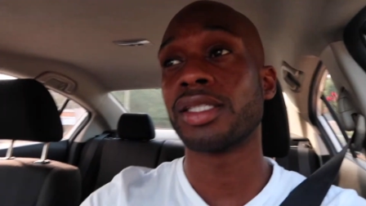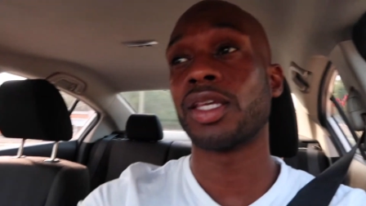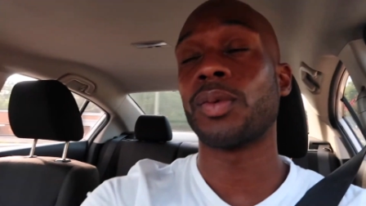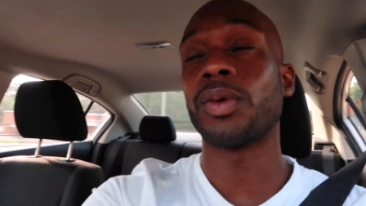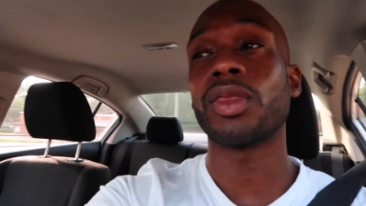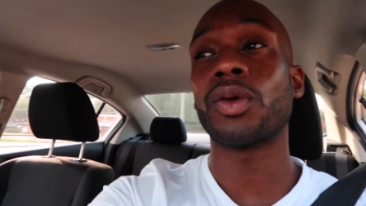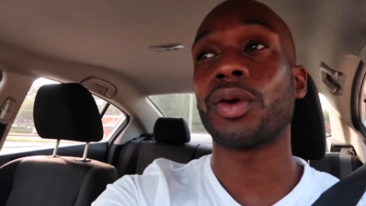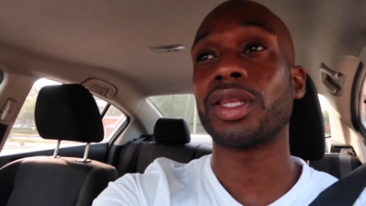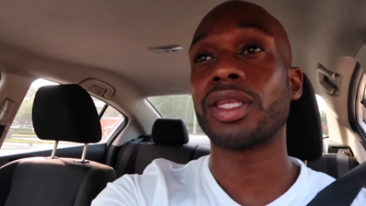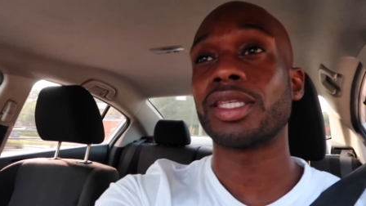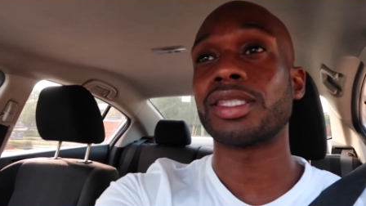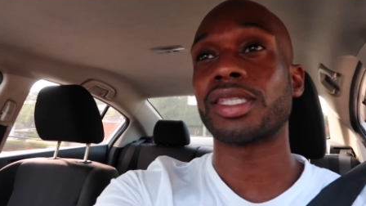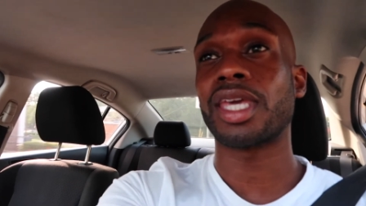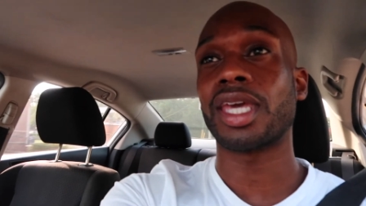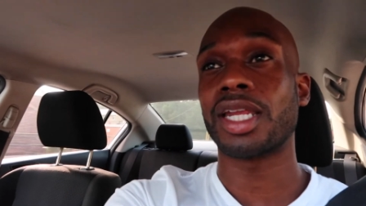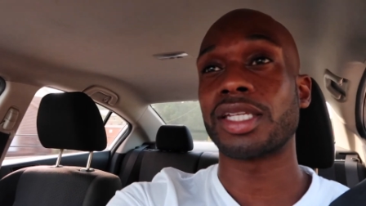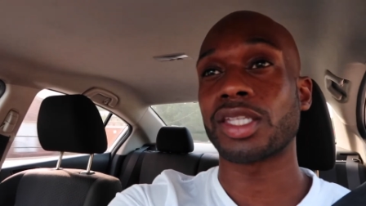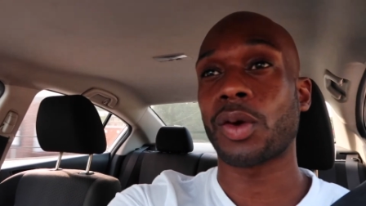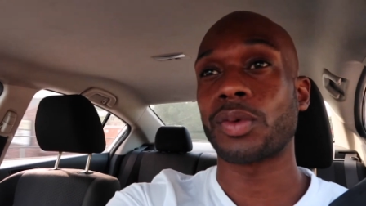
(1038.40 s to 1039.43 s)
So with oily
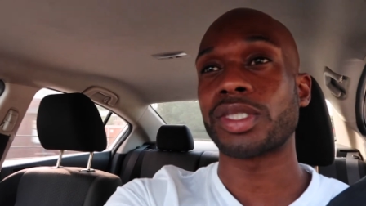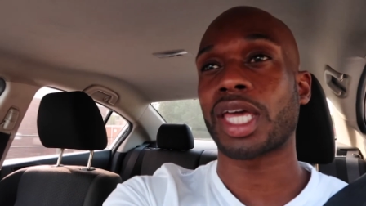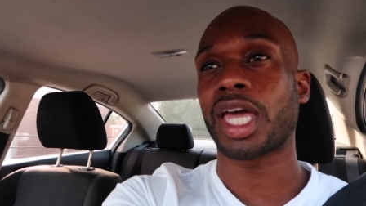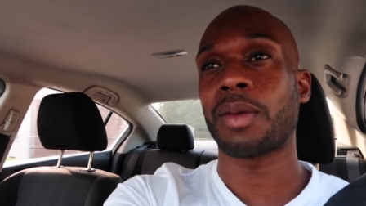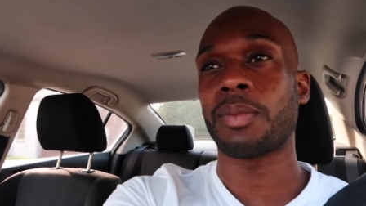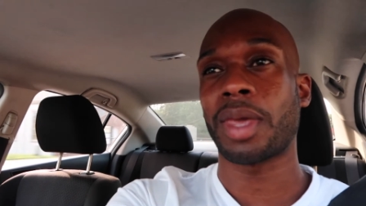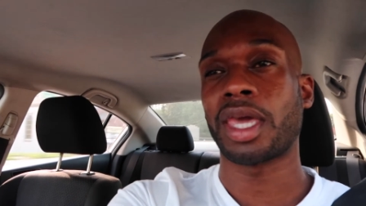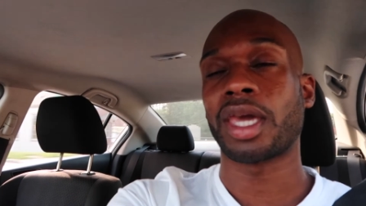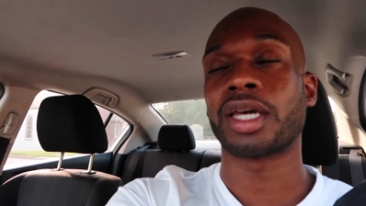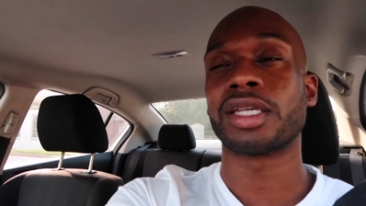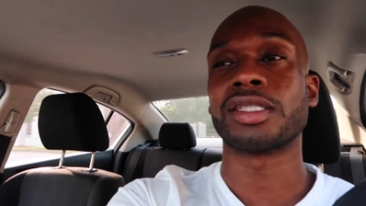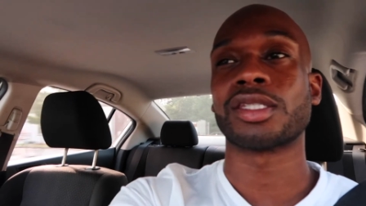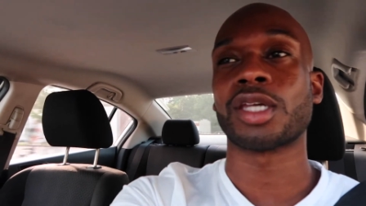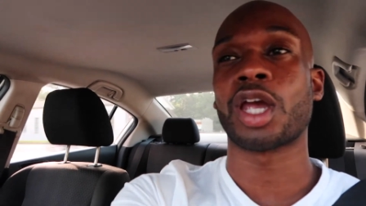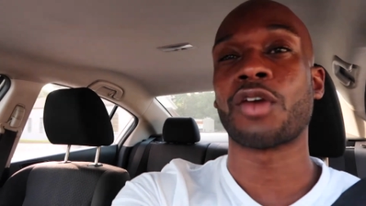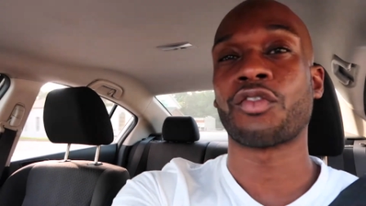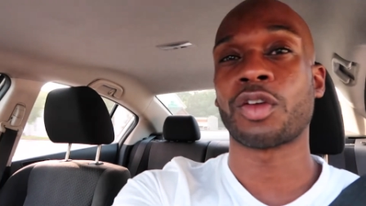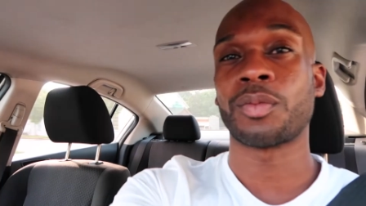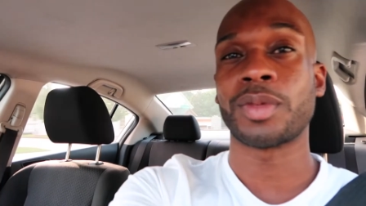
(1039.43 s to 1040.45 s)
skin, it's always like a main
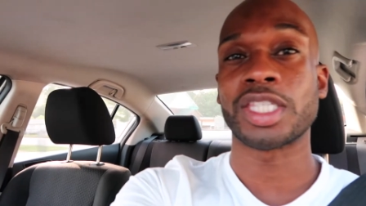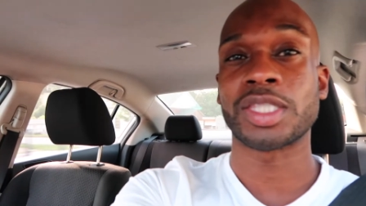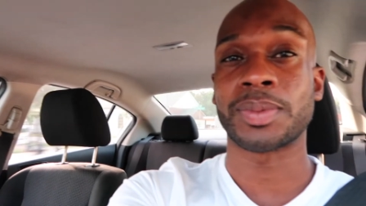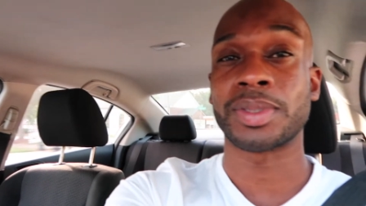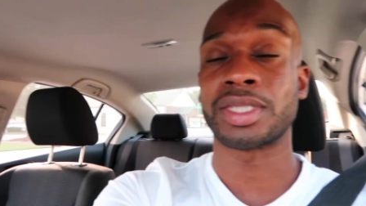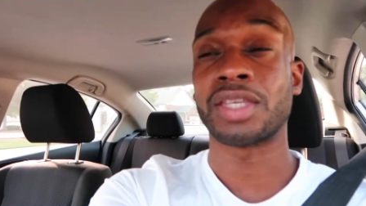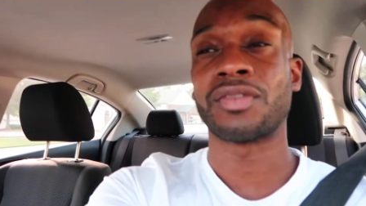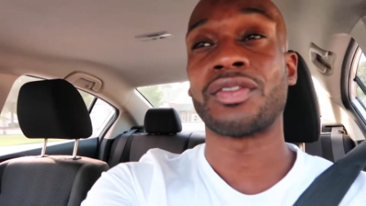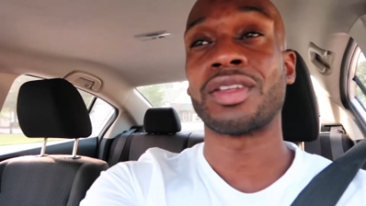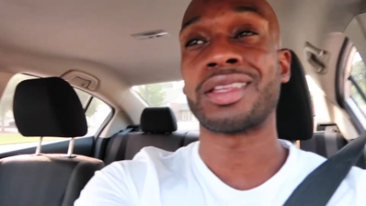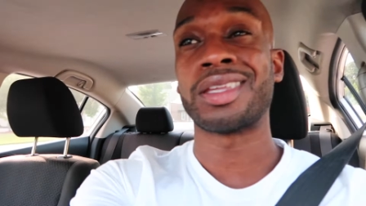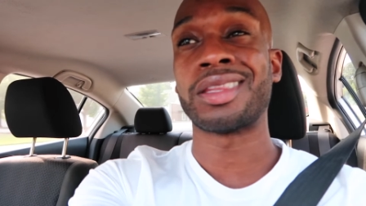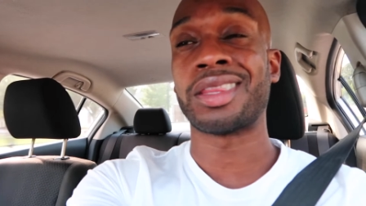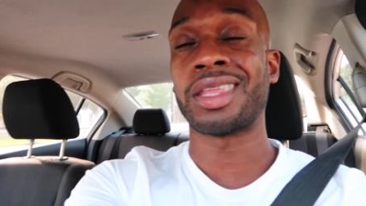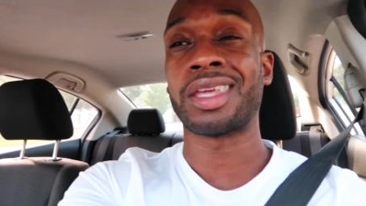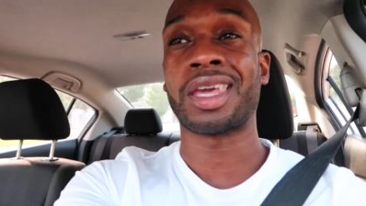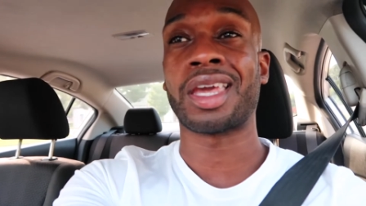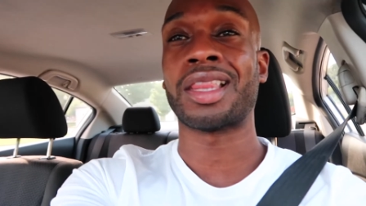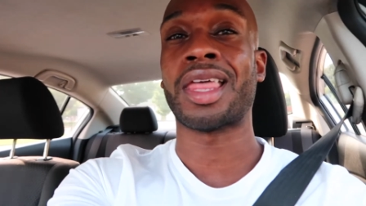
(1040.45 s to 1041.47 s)
concern for me, specifically
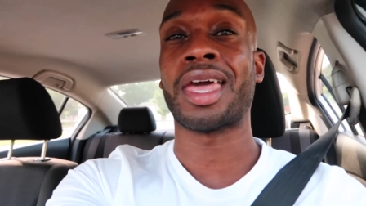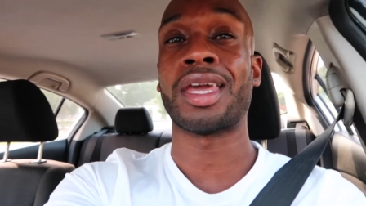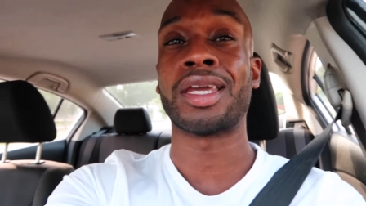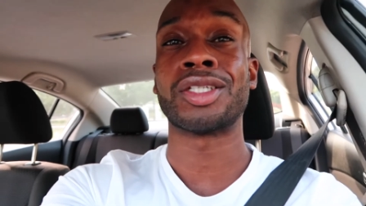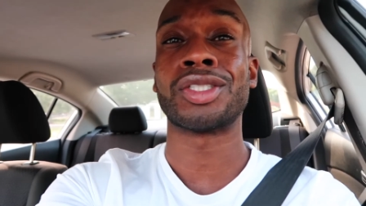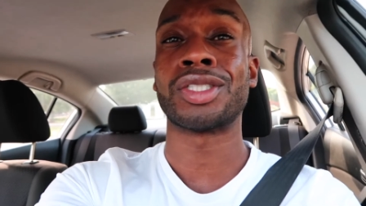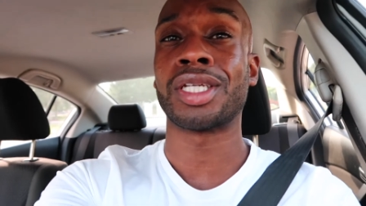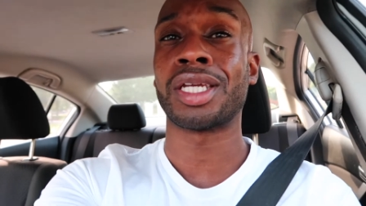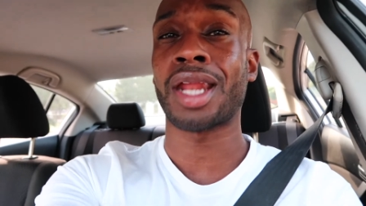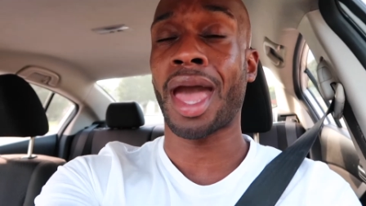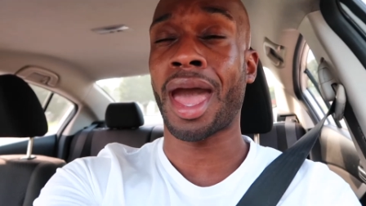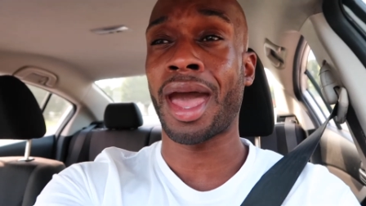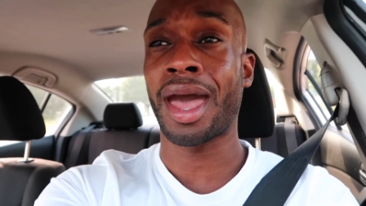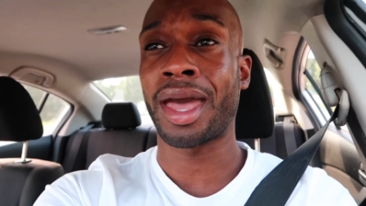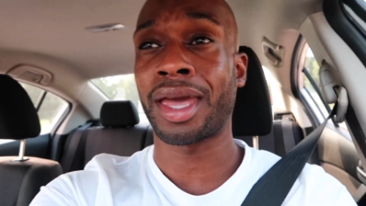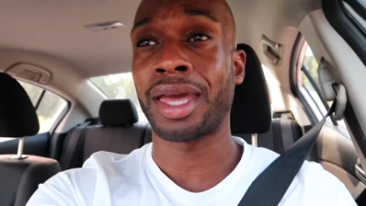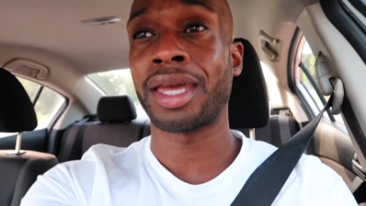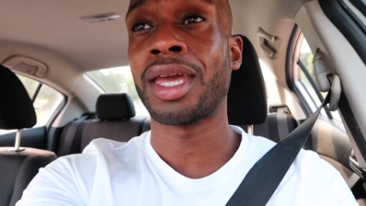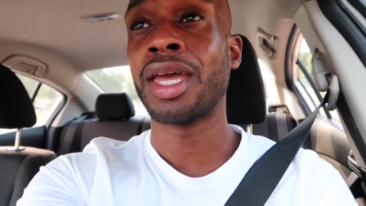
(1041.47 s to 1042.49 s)
thinking like, should
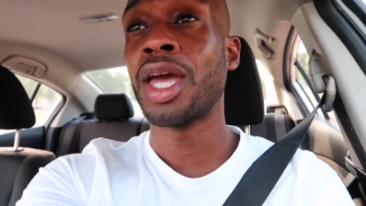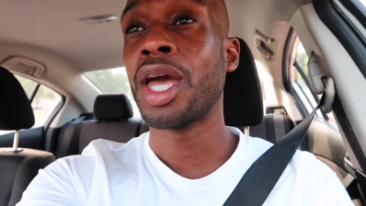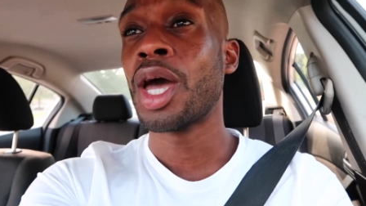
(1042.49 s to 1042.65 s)
I